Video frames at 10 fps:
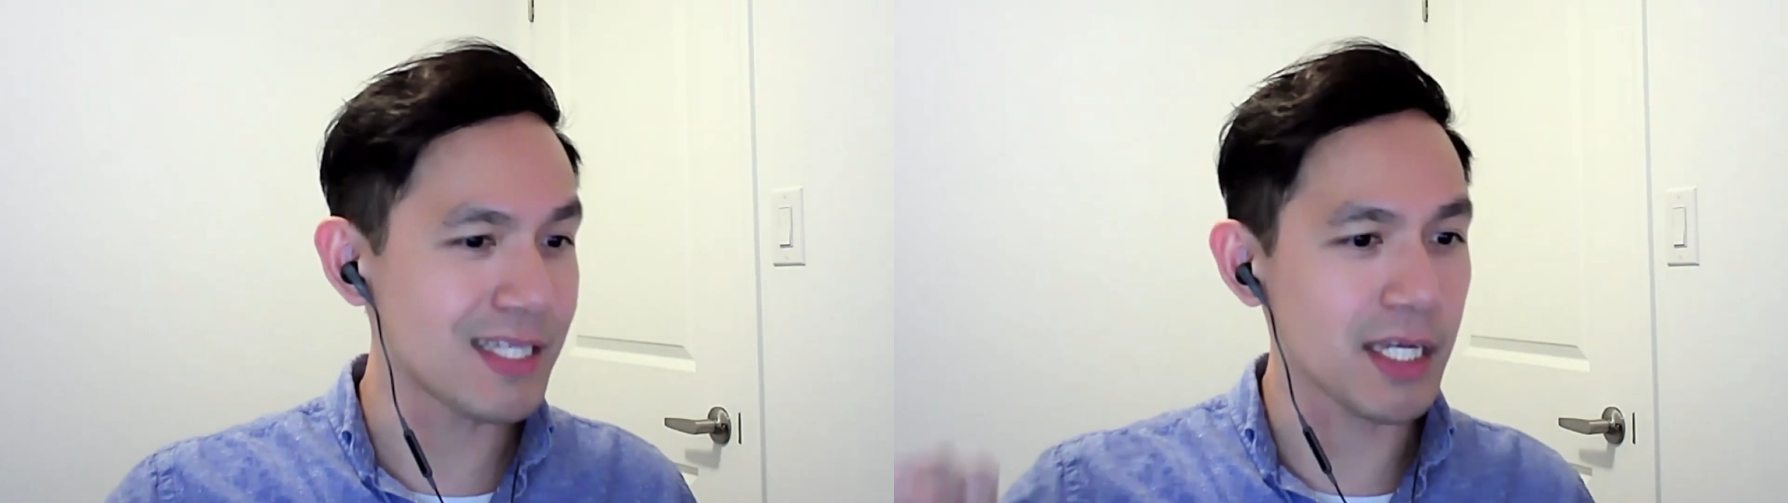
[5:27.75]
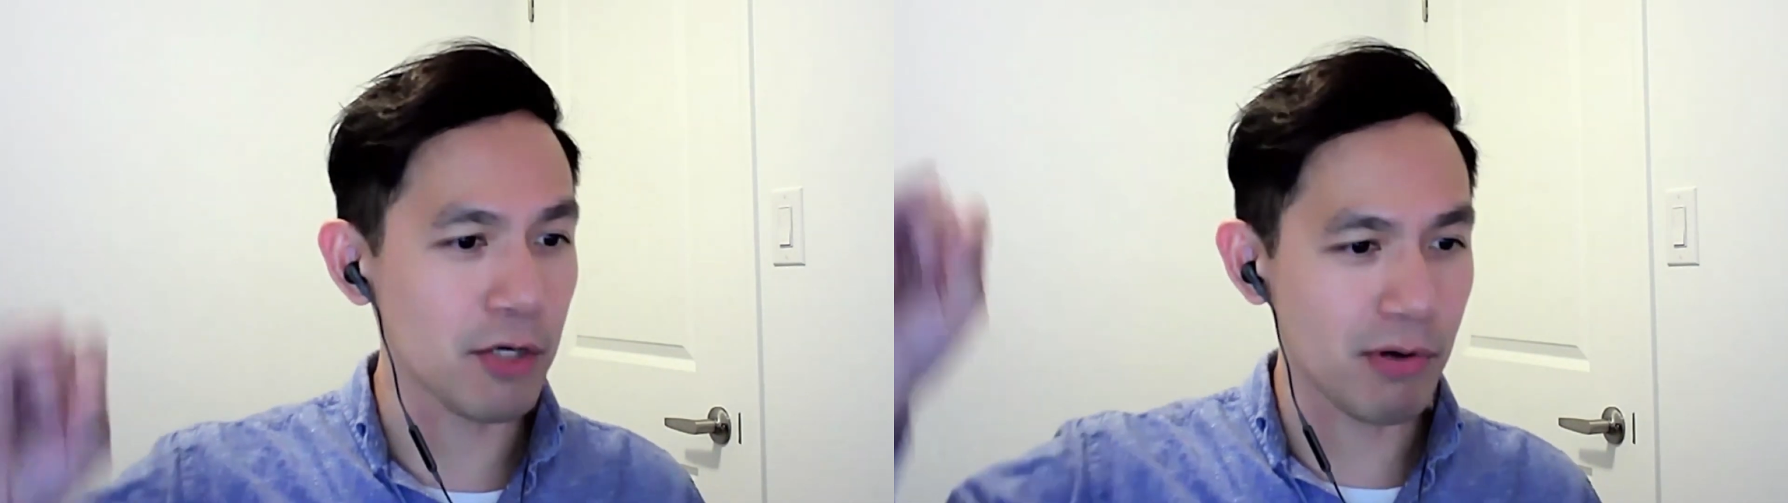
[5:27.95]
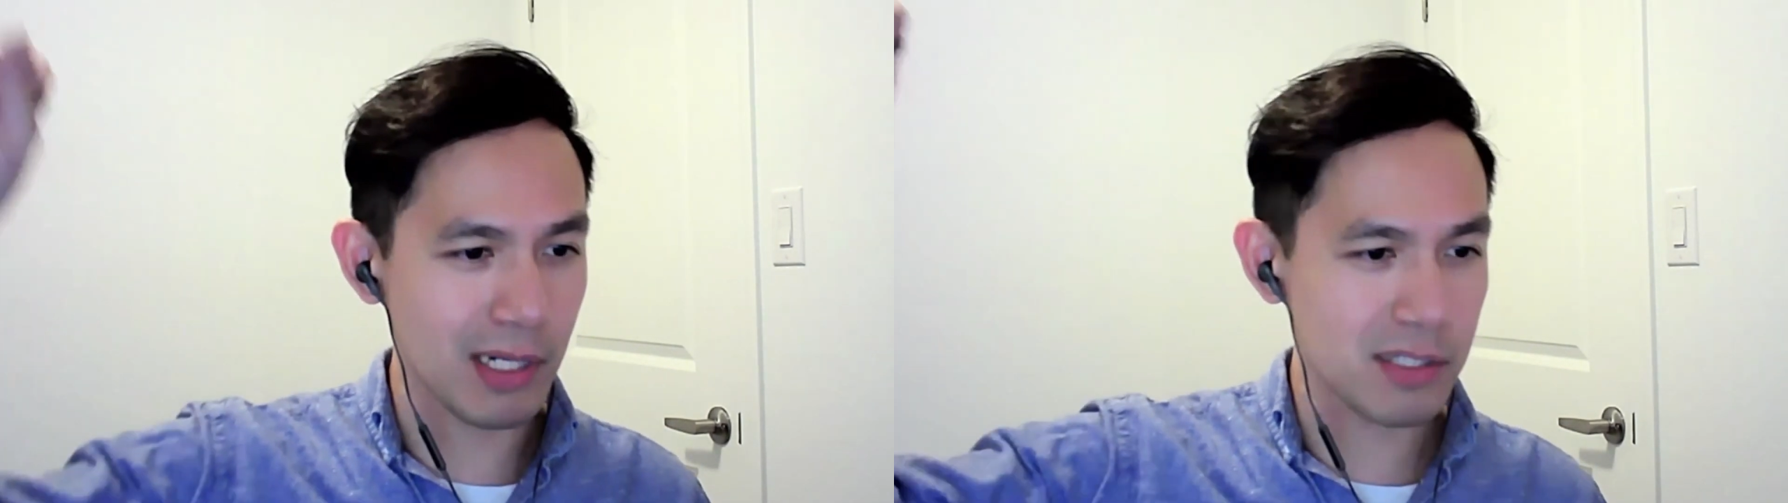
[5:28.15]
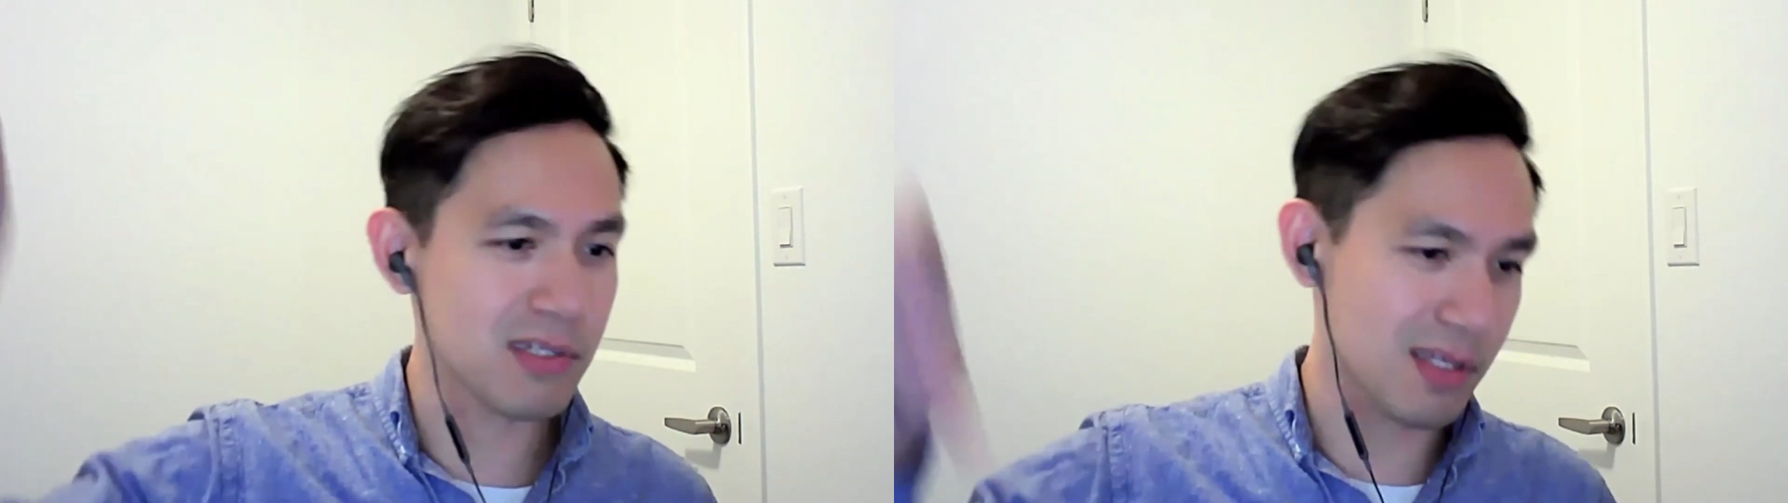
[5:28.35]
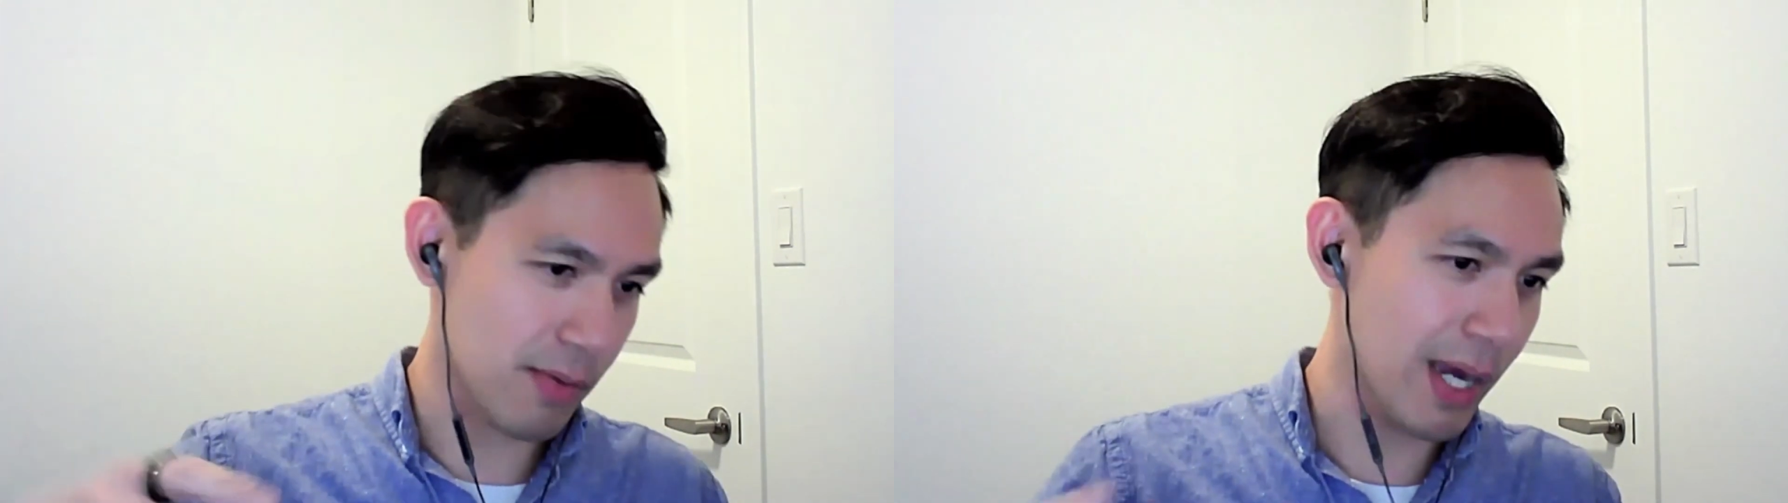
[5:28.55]
ingredients
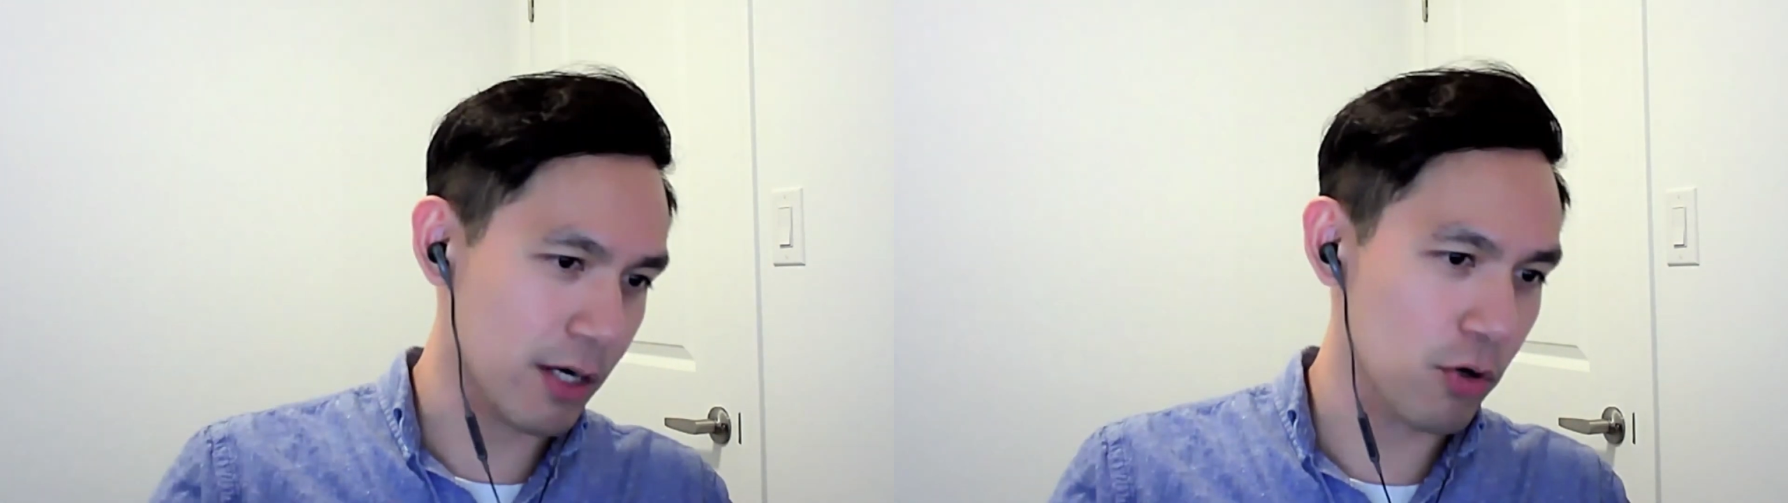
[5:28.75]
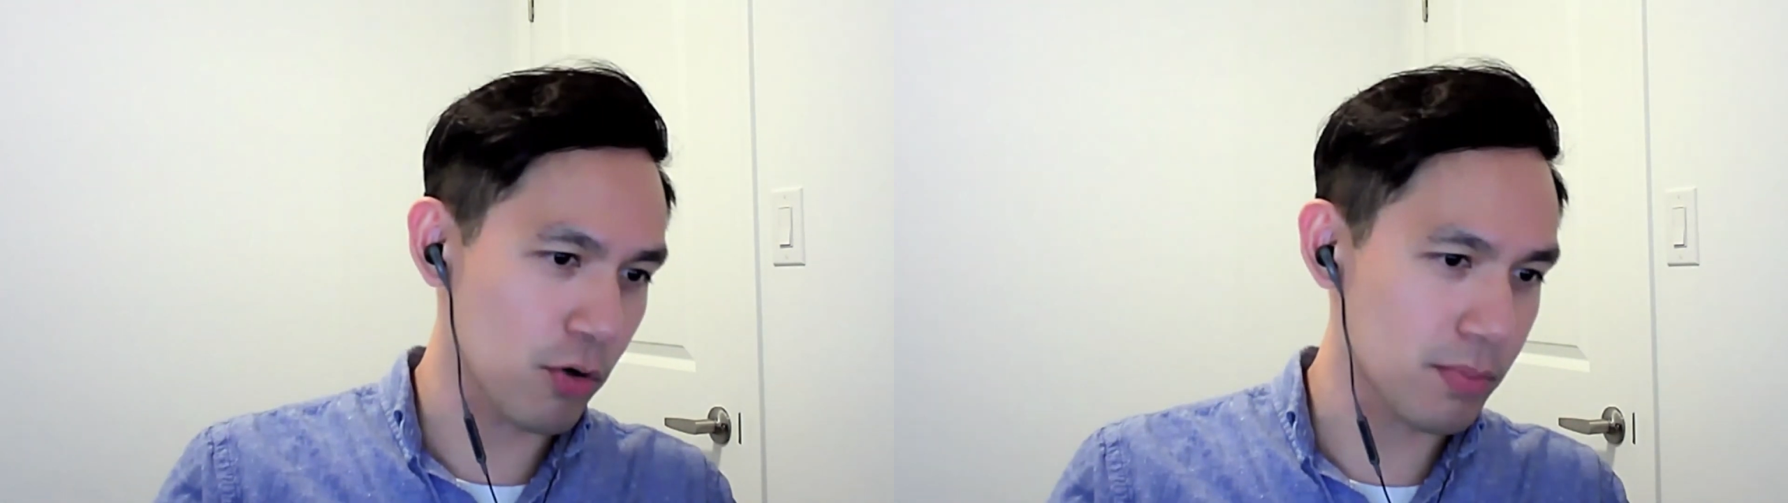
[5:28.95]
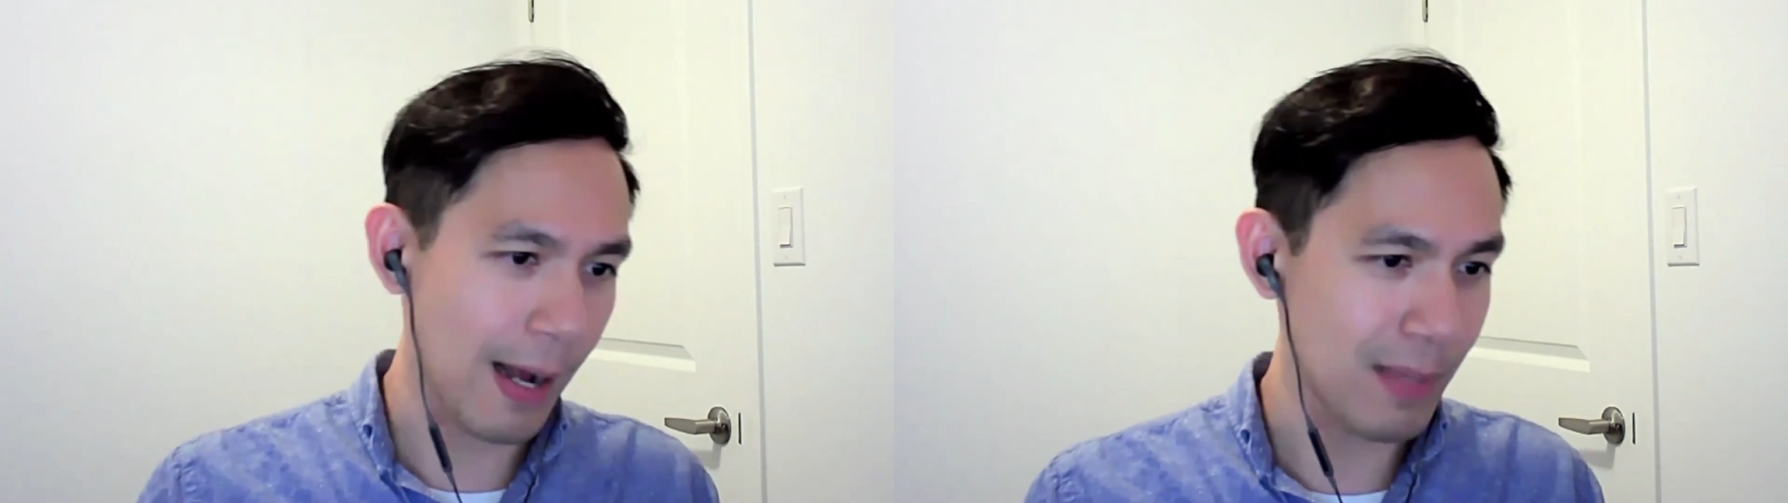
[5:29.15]
using the microbes.